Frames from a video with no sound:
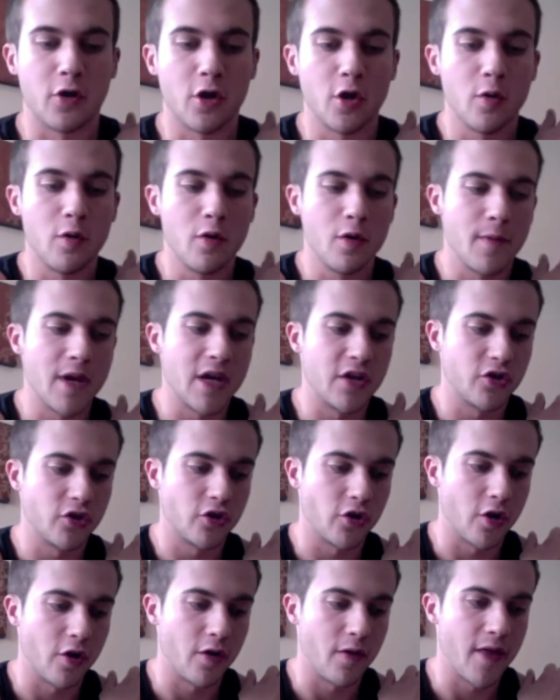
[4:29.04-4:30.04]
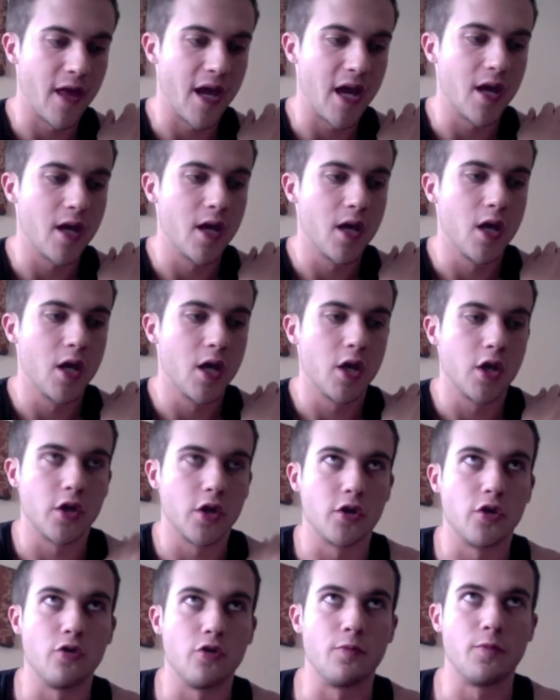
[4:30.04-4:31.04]
going to want to make sure that
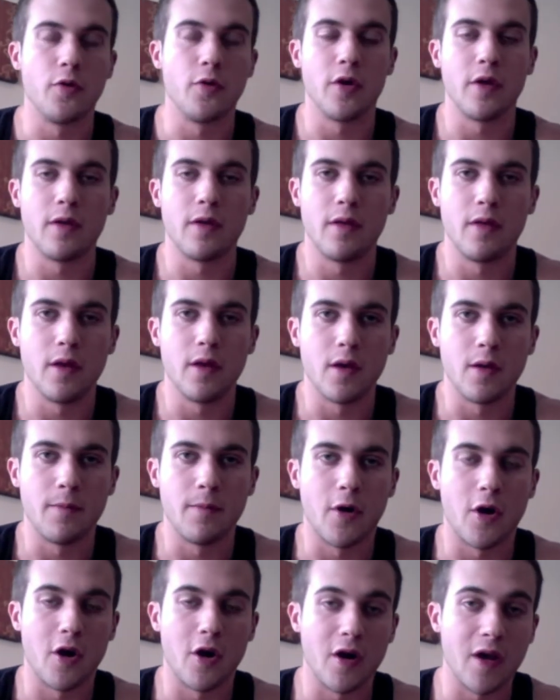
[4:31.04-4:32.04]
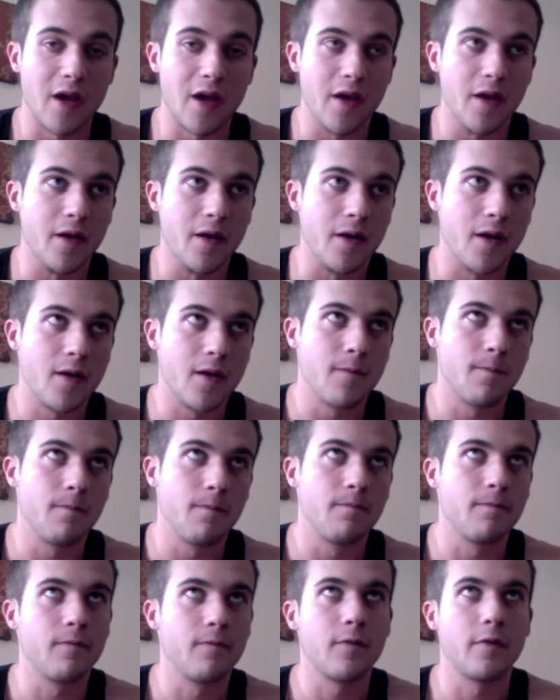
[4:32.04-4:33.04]
you put the bar in
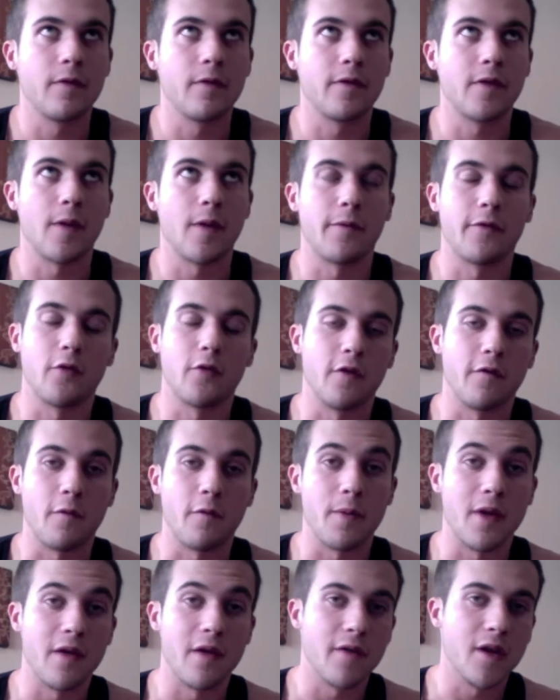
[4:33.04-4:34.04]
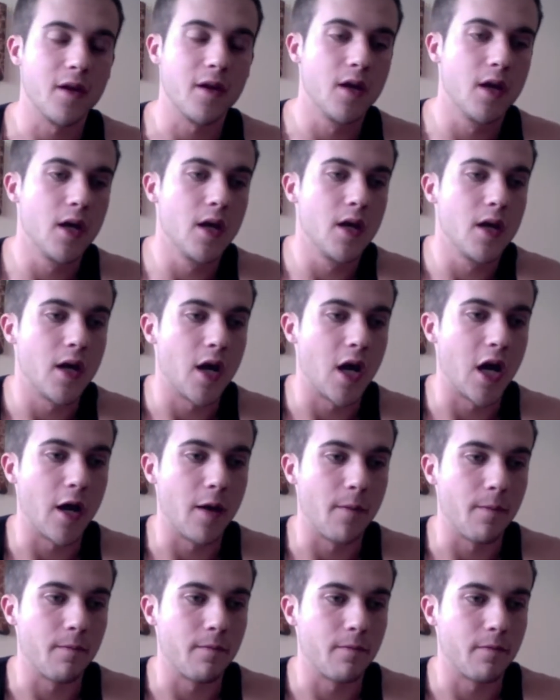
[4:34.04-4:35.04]
some sort of a pivot.
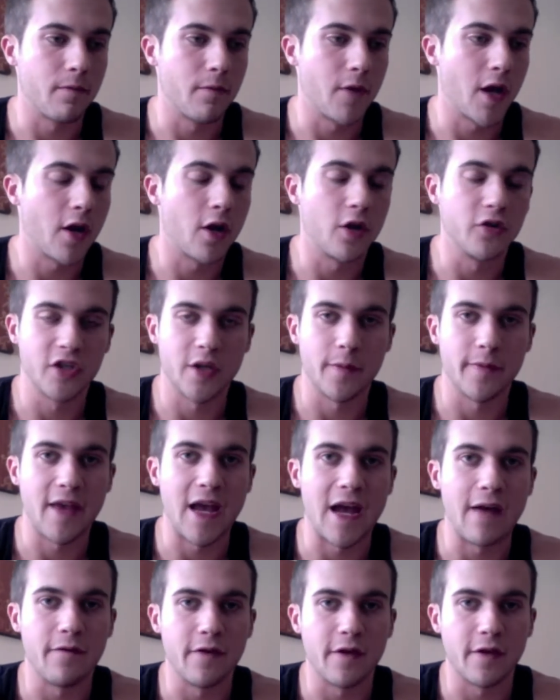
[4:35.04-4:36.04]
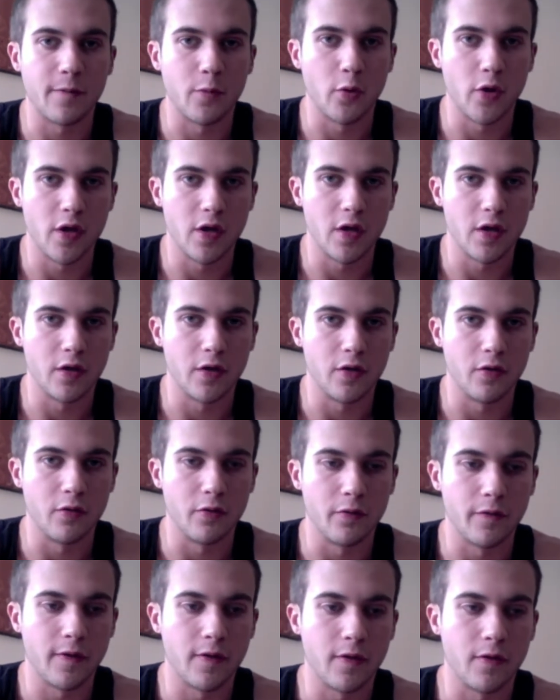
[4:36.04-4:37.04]
Not all gyms have this, but what you can
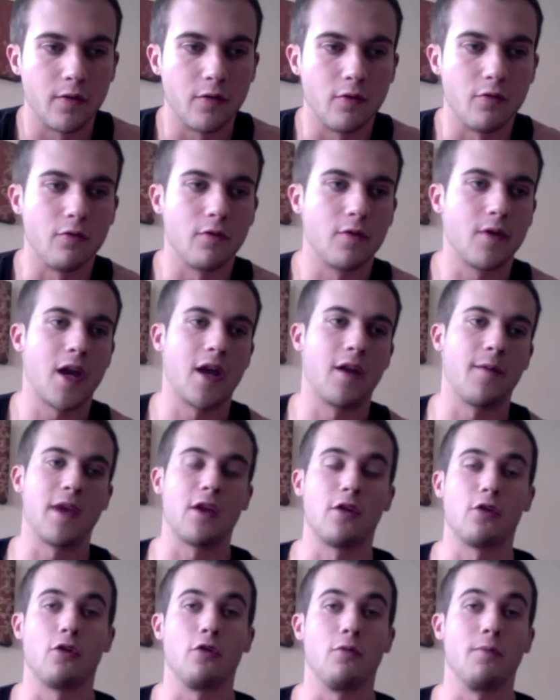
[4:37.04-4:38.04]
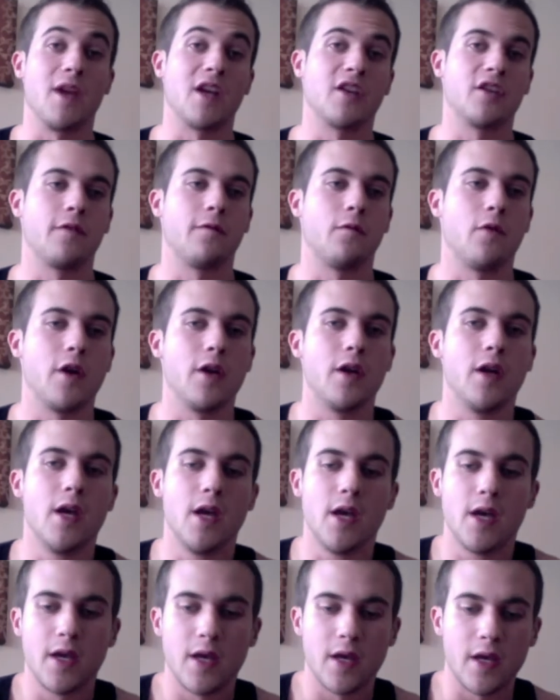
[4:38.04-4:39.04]
do to kind of make your own makeshift one
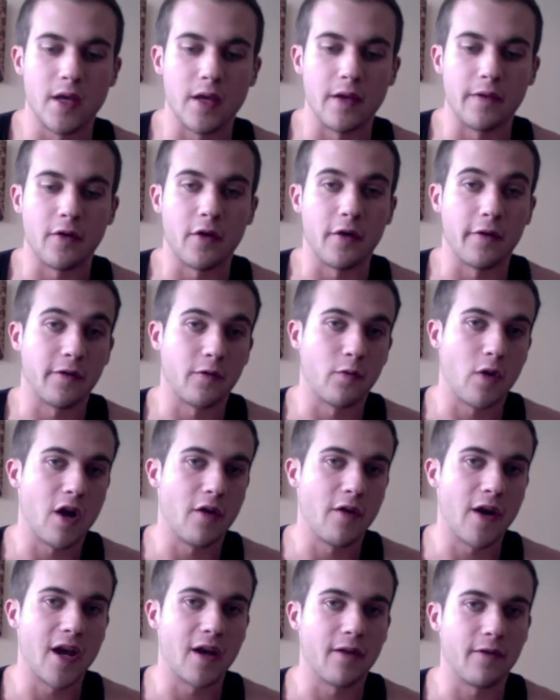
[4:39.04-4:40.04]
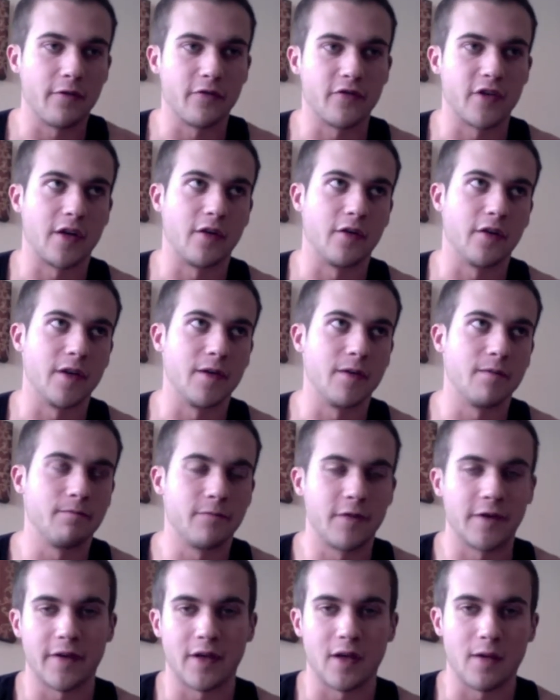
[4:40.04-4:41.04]
is on a squat rack, there's generally
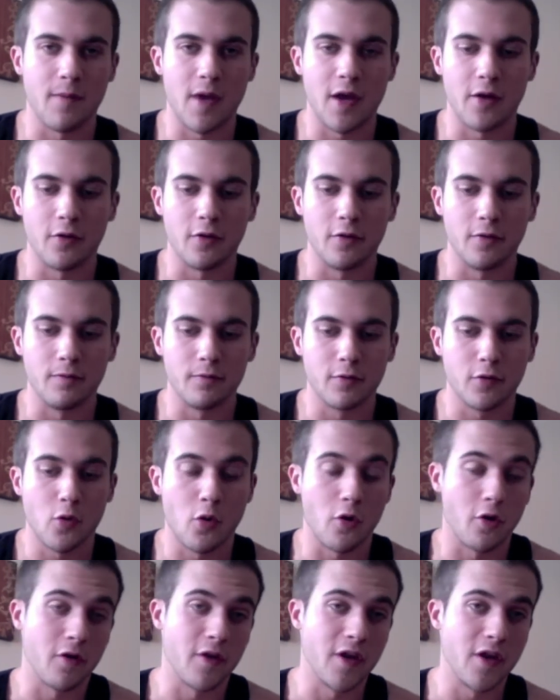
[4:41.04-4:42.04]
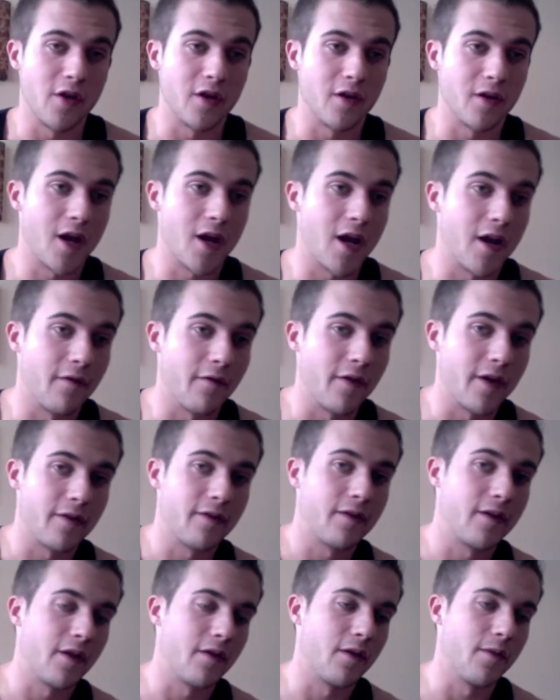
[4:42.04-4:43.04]
just like a metal corner that you can kind of like
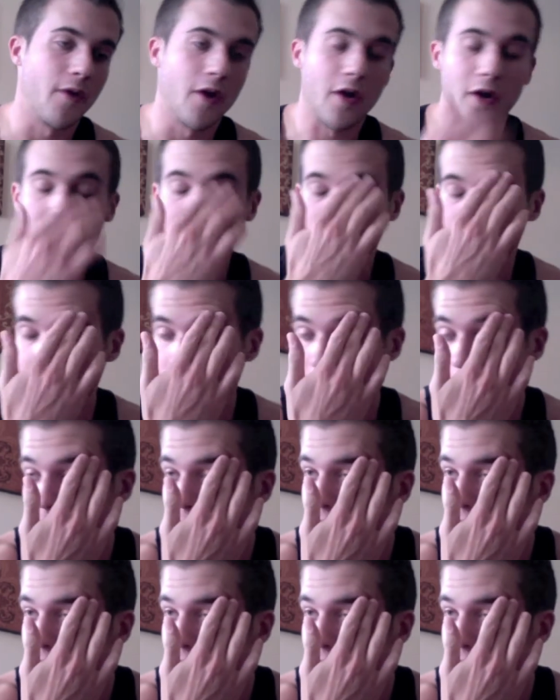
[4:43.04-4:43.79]
stick the bar into,